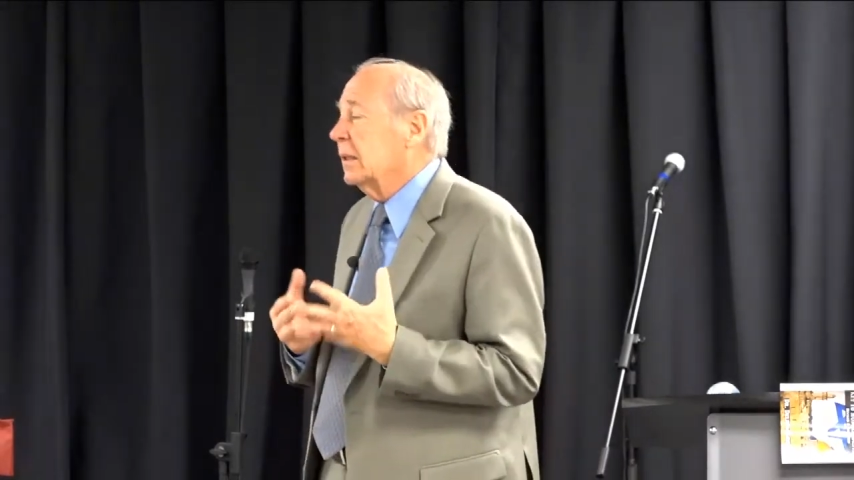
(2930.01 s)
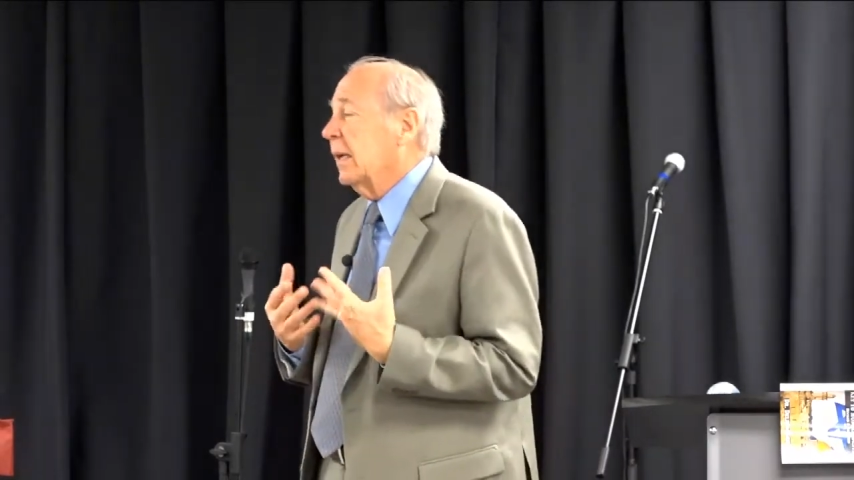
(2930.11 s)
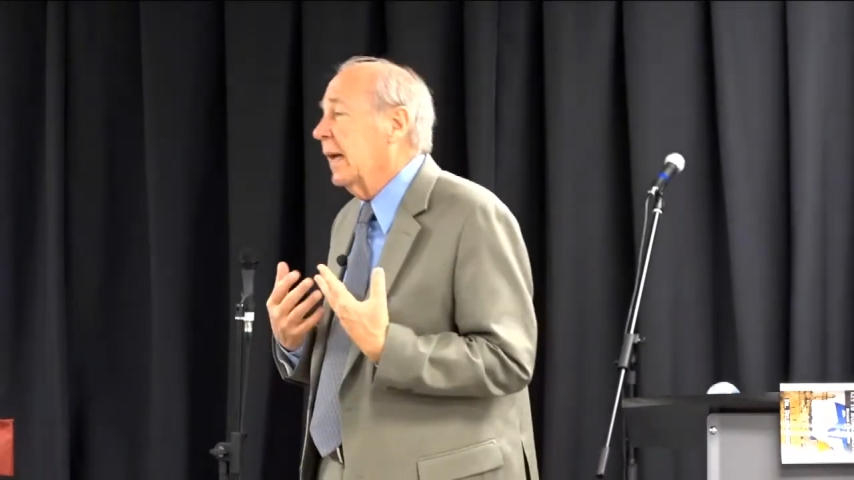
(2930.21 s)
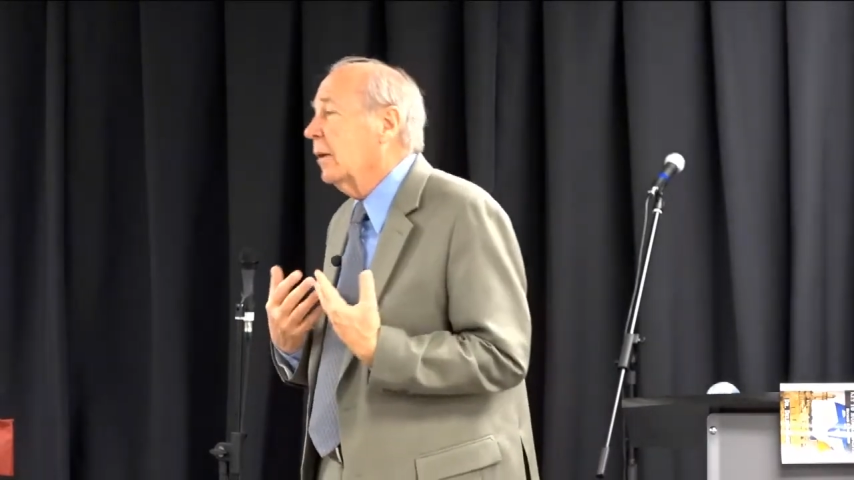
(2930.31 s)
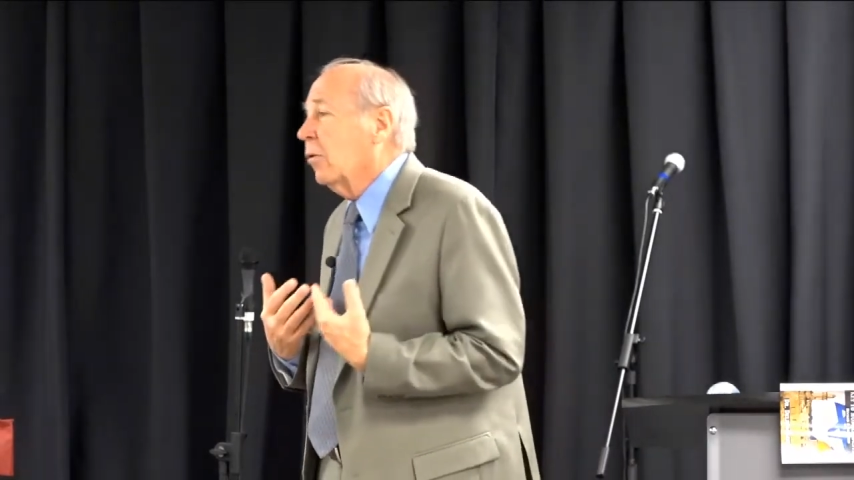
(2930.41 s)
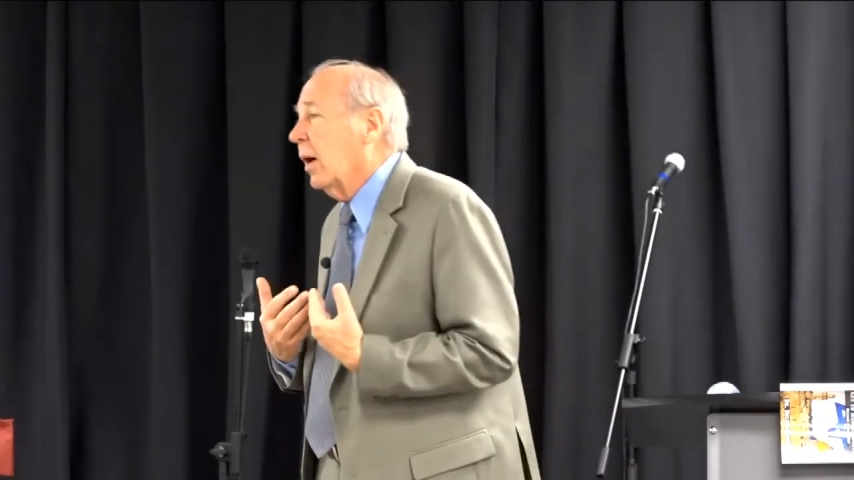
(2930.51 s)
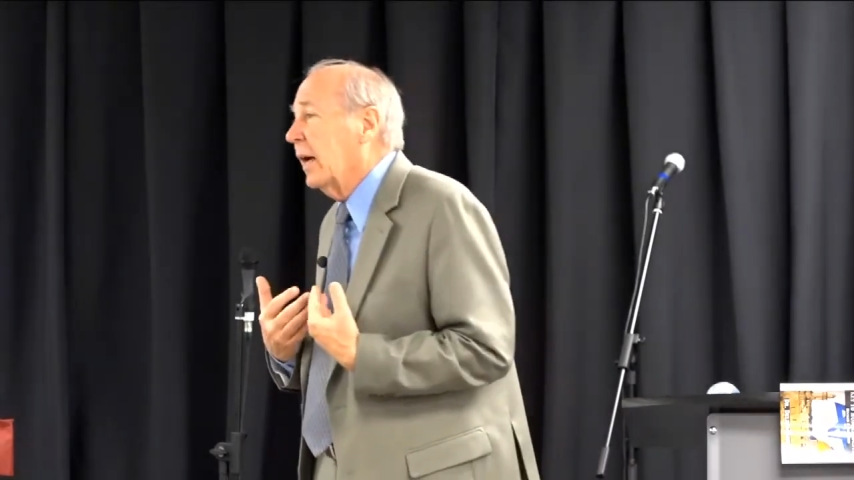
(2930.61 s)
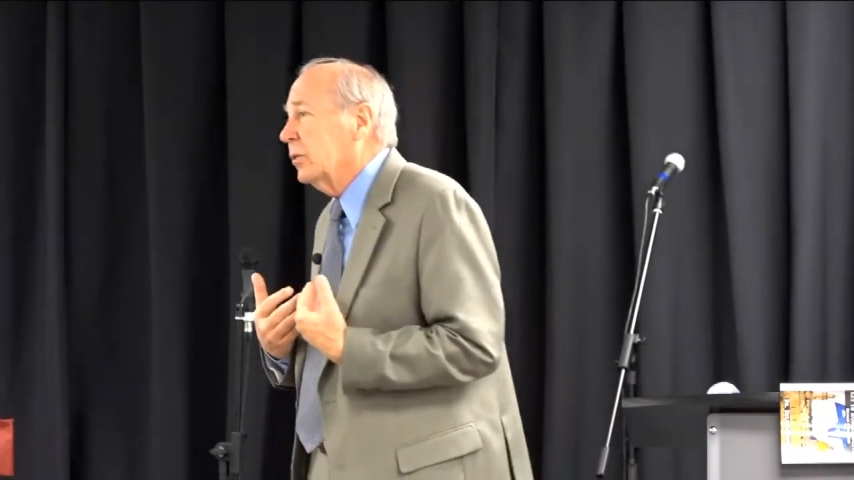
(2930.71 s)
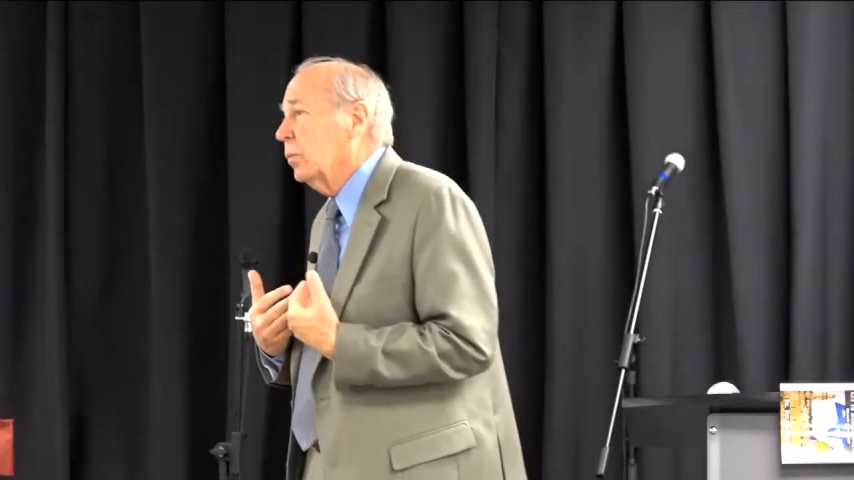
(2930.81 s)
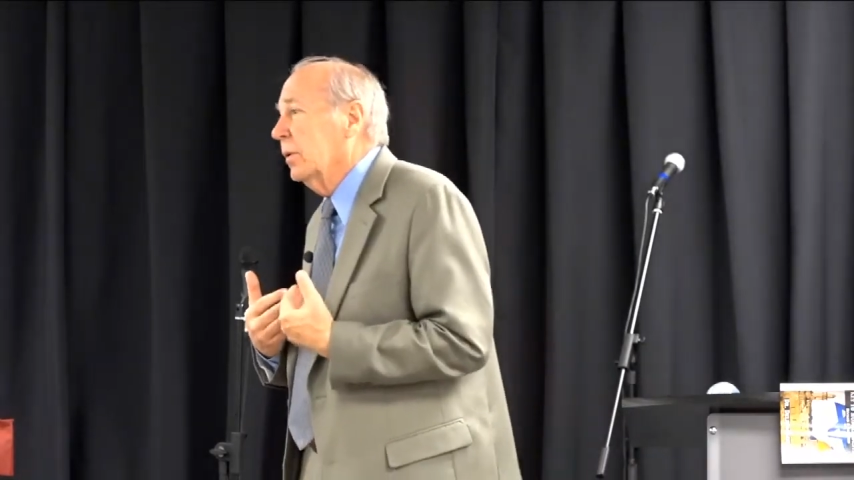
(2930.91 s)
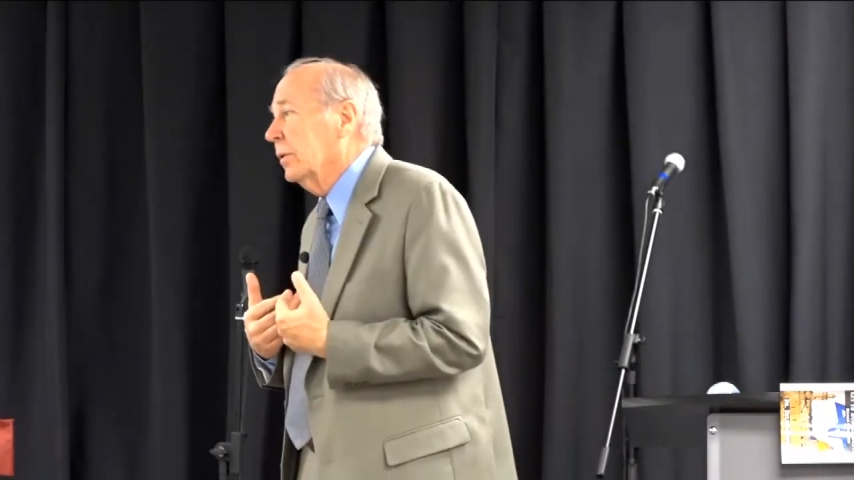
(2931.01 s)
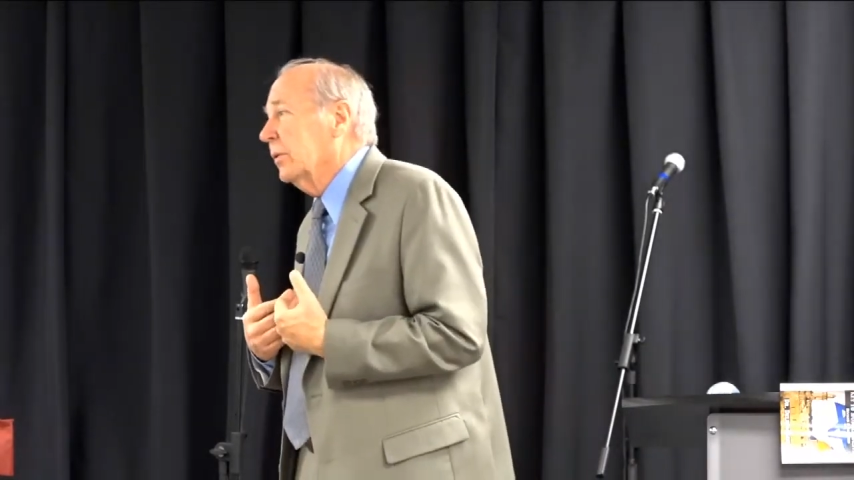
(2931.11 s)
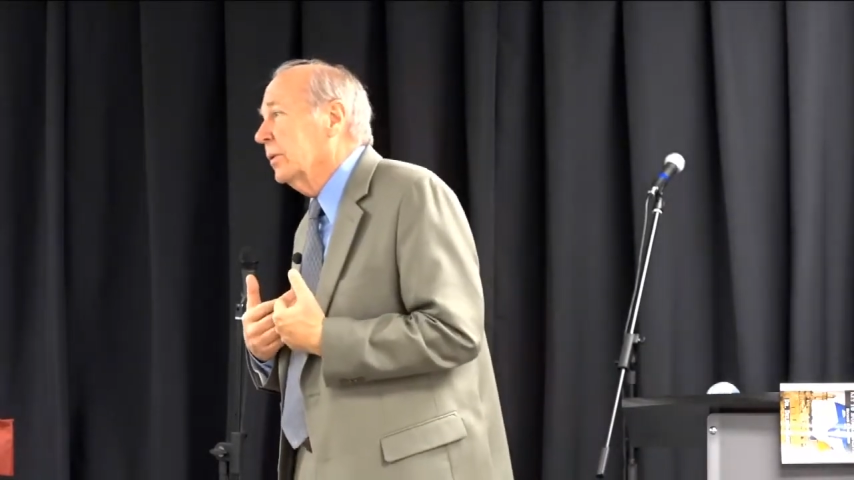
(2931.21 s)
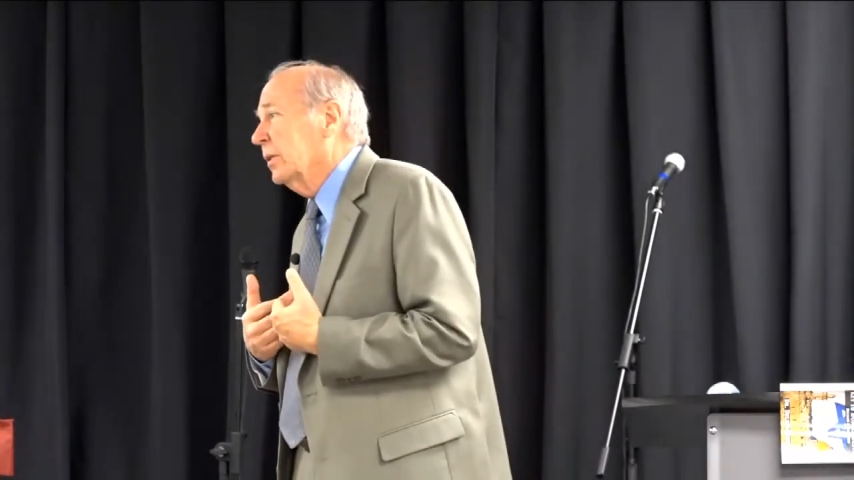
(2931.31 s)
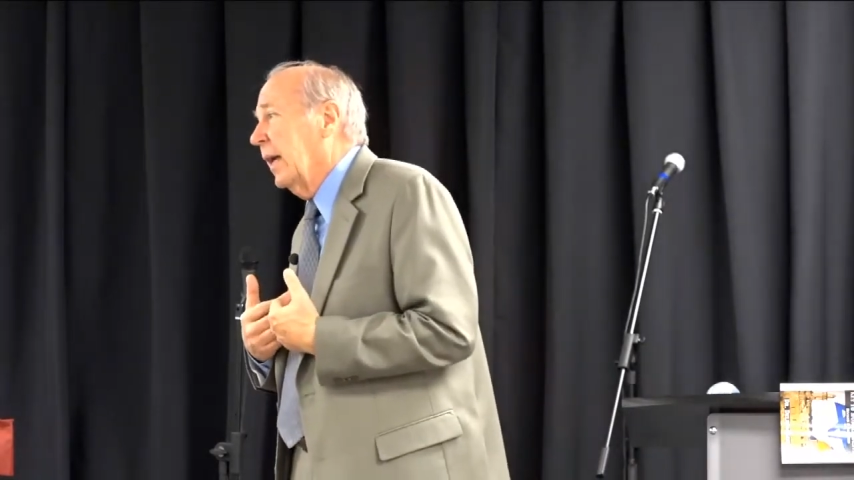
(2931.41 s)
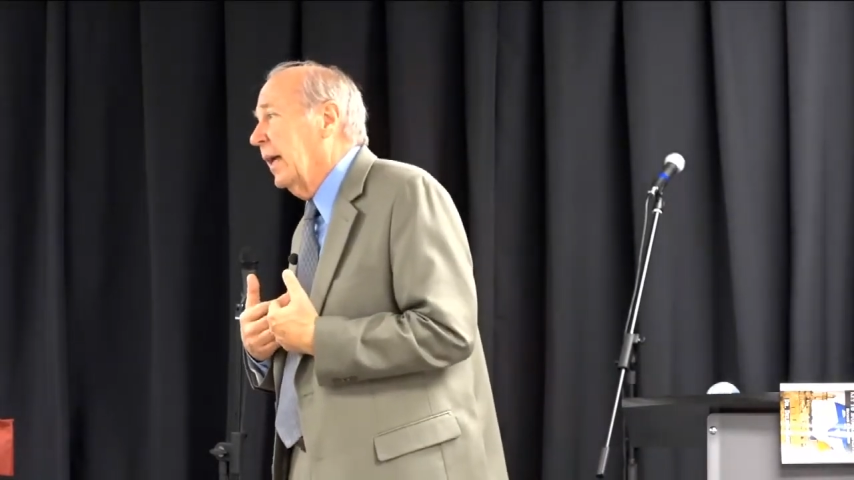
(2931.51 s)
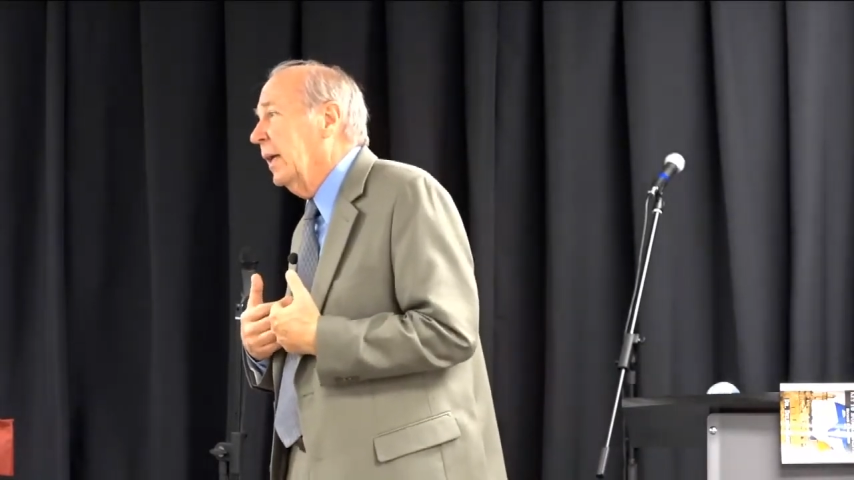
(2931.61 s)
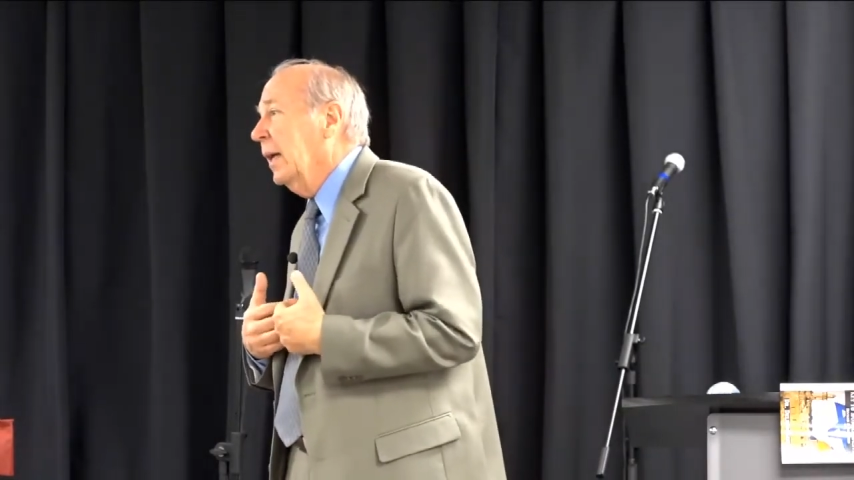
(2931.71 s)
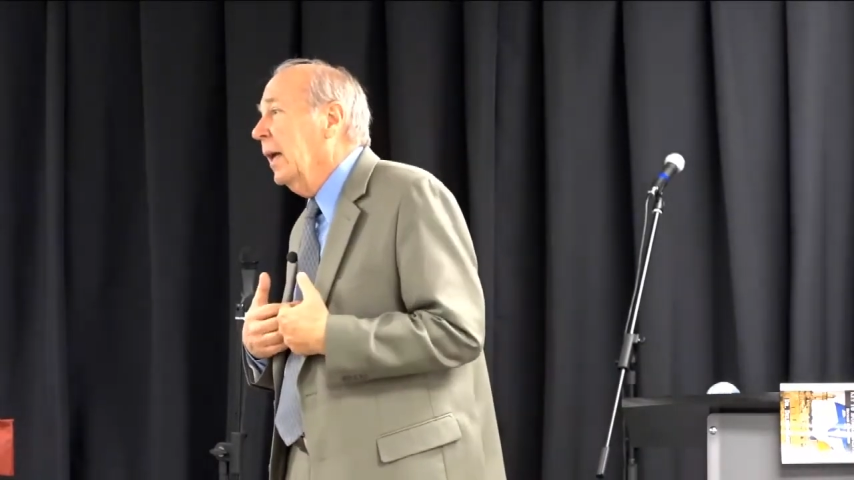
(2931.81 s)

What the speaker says: the Antichrist will say,